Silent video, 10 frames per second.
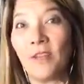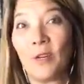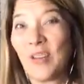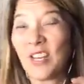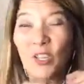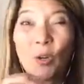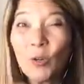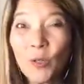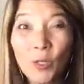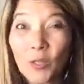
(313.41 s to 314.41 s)

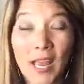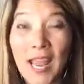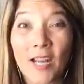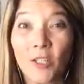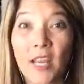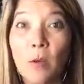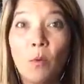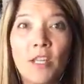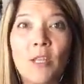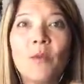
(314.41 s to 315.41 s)
internal hashtag
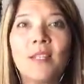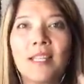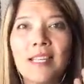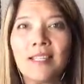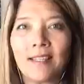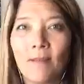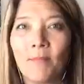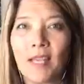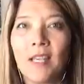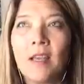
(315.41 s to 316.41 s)
where you see
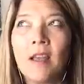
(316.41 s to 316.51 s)
something,